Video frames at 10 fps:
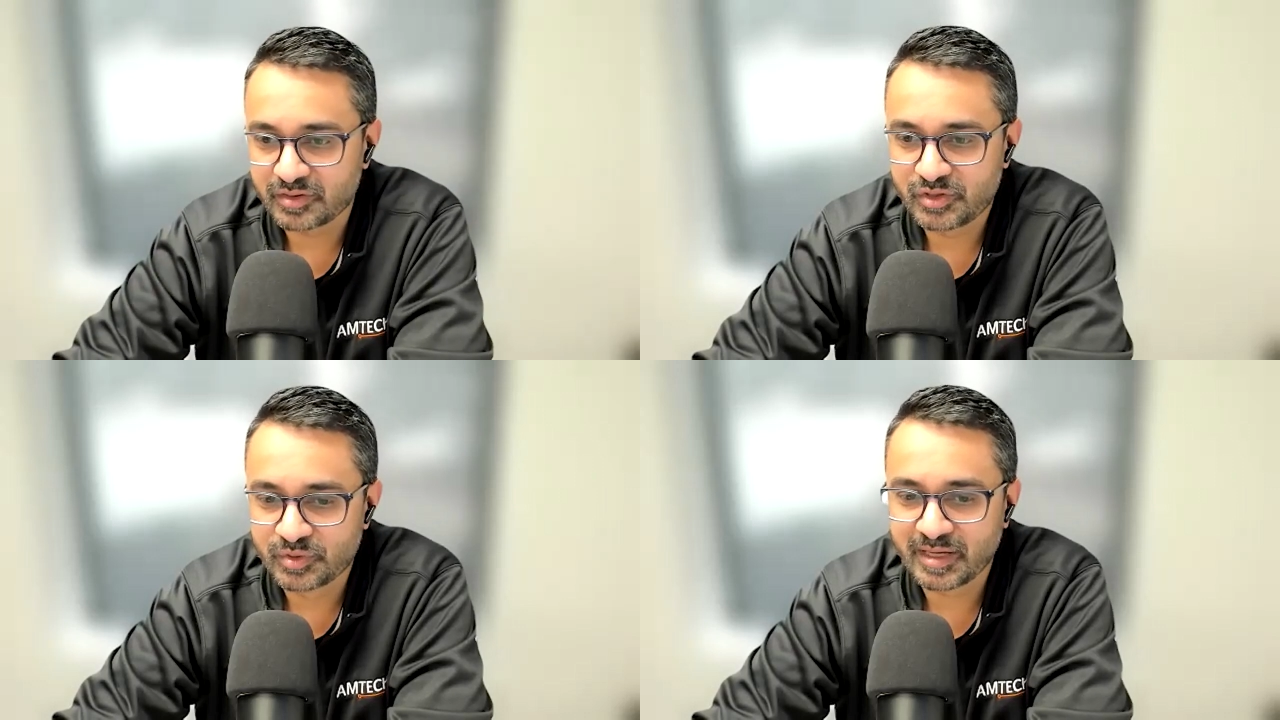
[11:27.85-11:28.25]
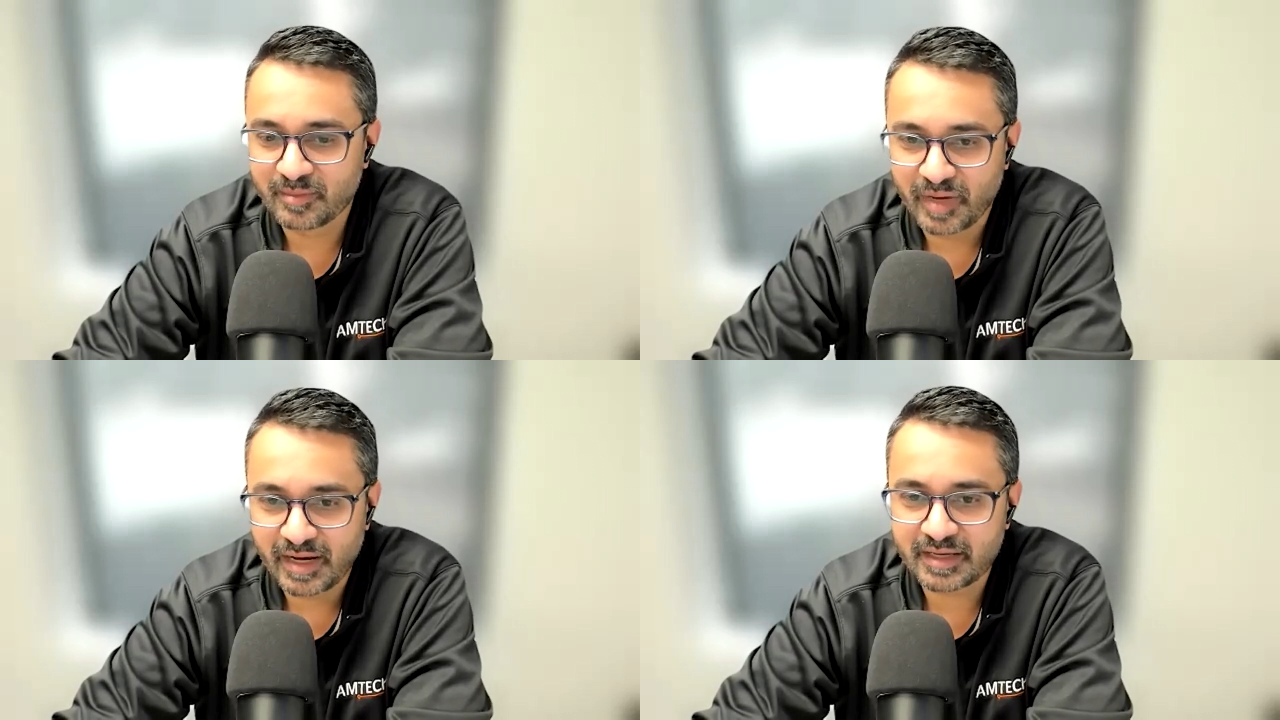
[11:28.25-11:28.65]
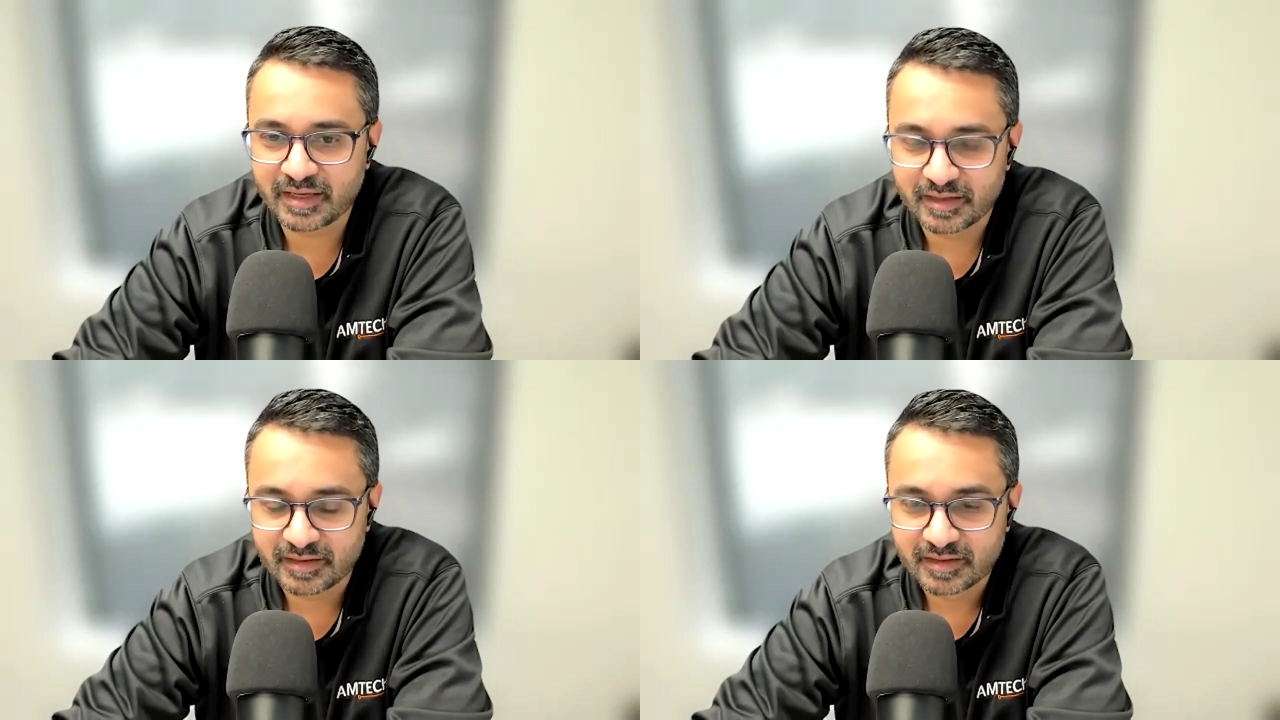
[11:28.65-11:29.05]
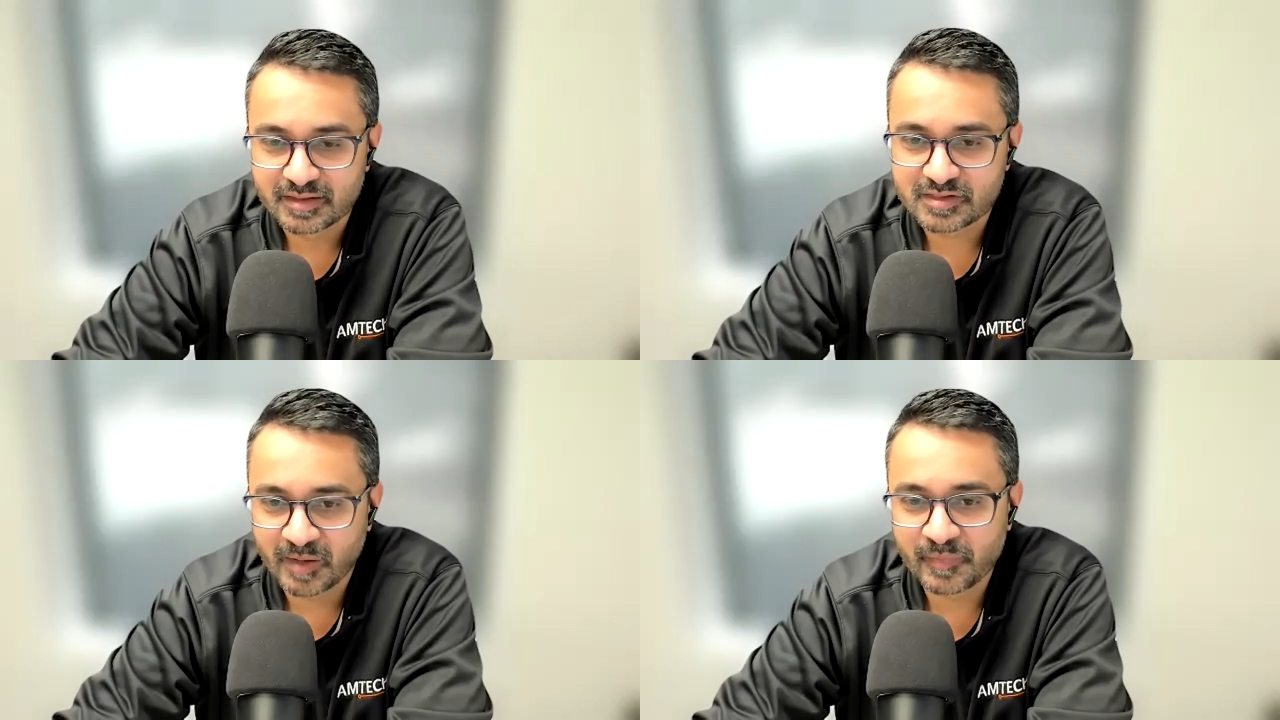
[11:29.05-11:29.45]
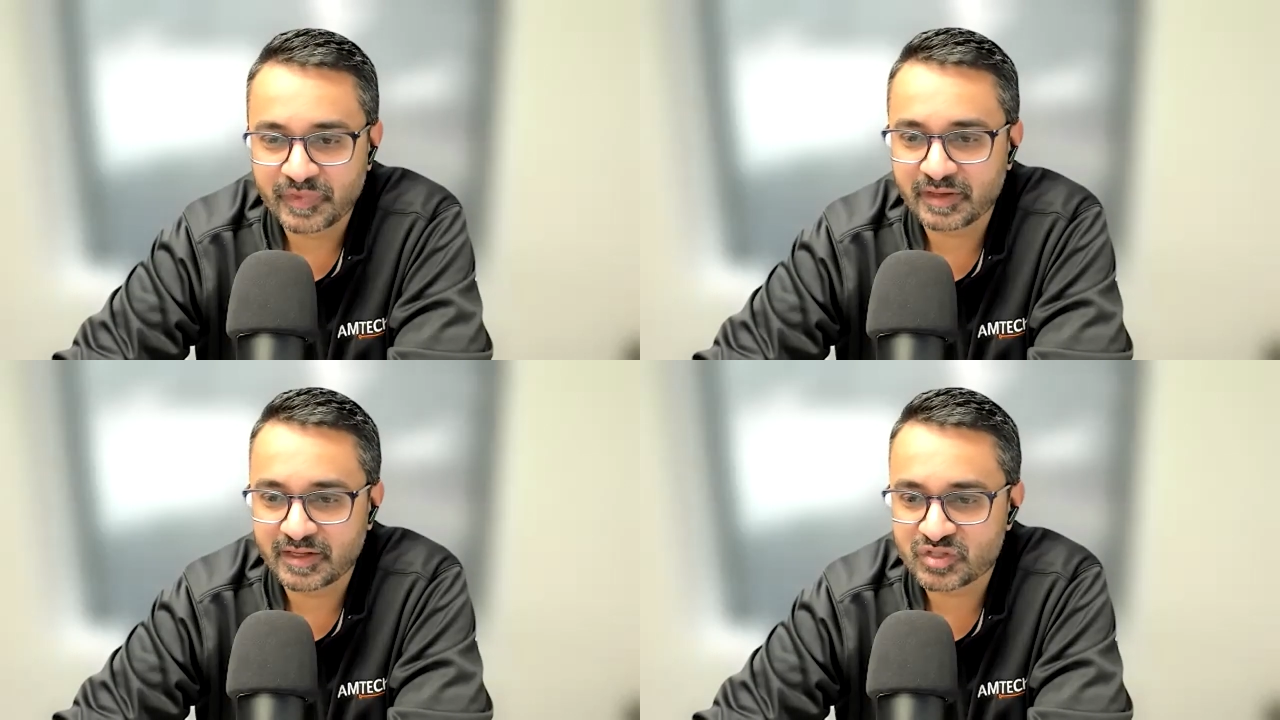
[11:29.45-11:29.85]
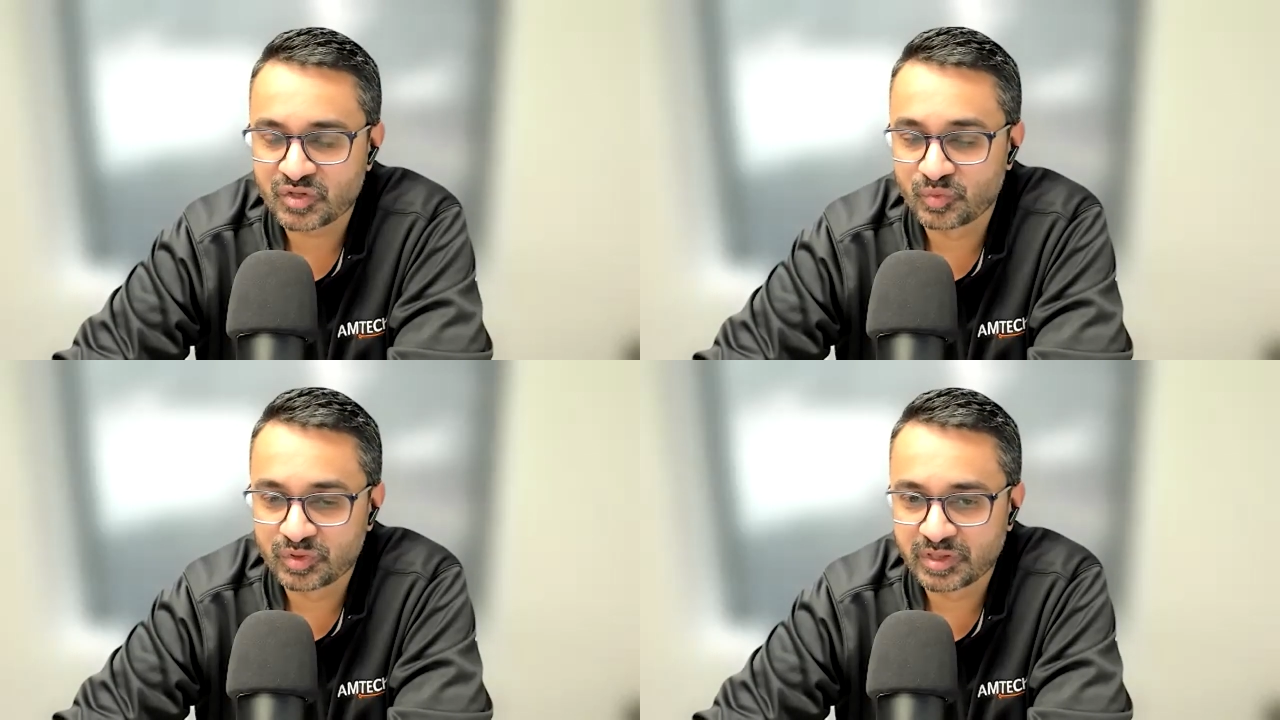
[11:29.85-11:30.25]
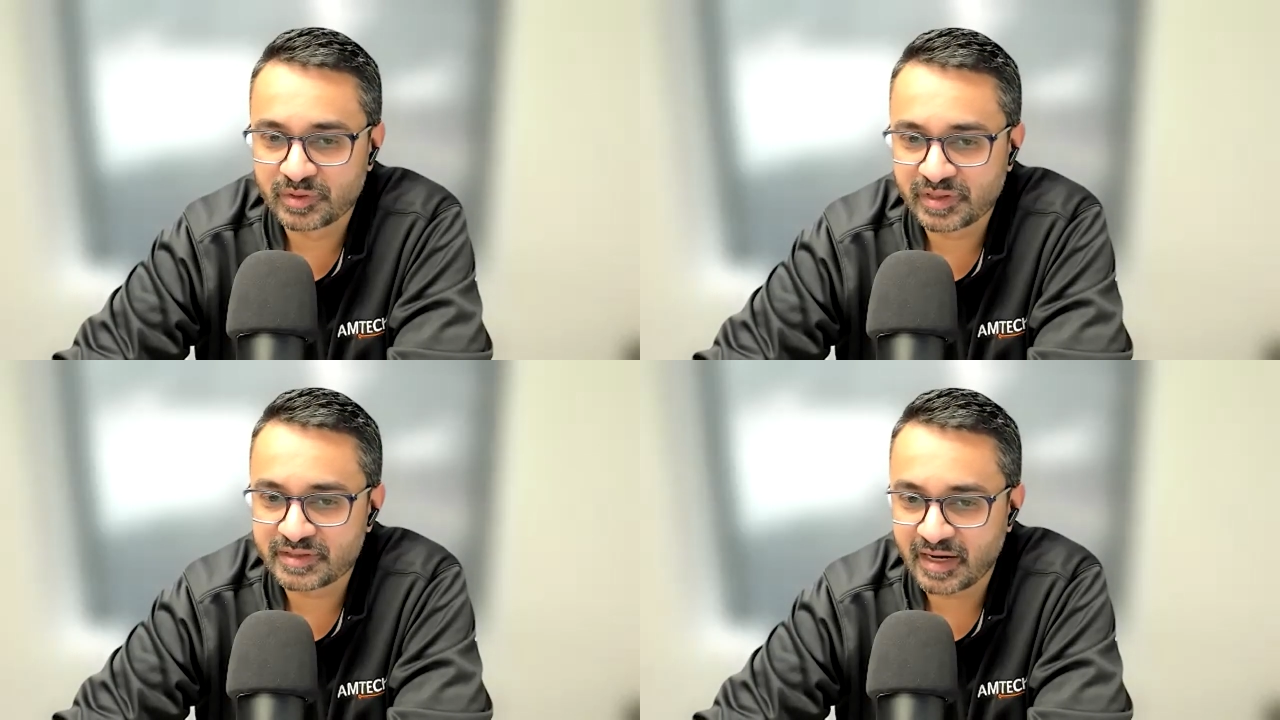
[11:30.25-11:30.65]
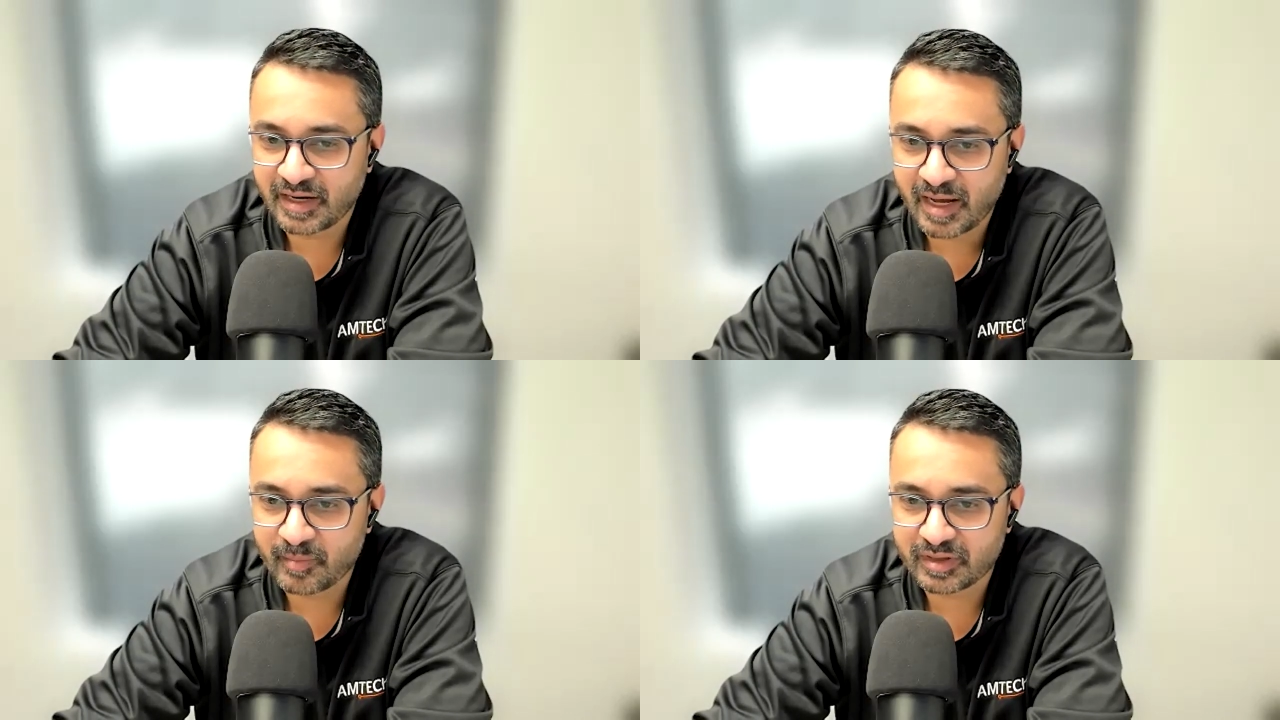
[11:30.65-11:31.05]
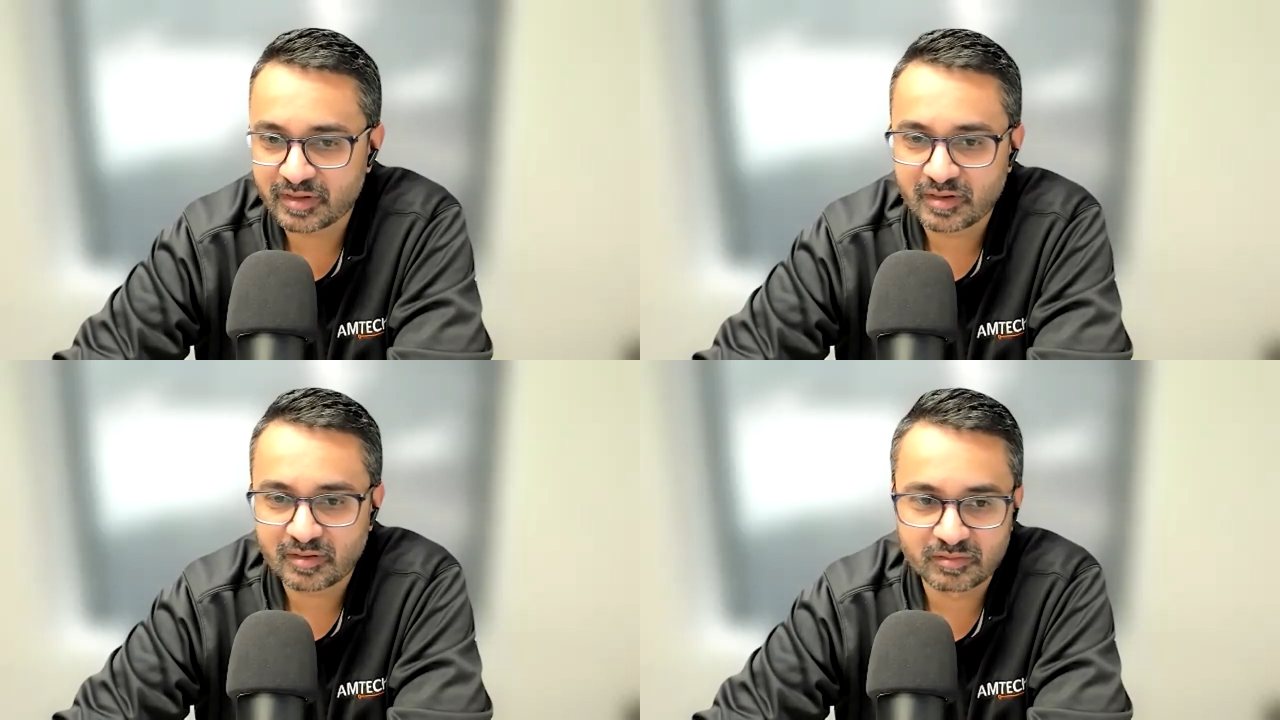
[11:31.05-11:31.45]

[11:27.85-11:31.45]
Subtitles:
you can make it something that's really, really dynamic,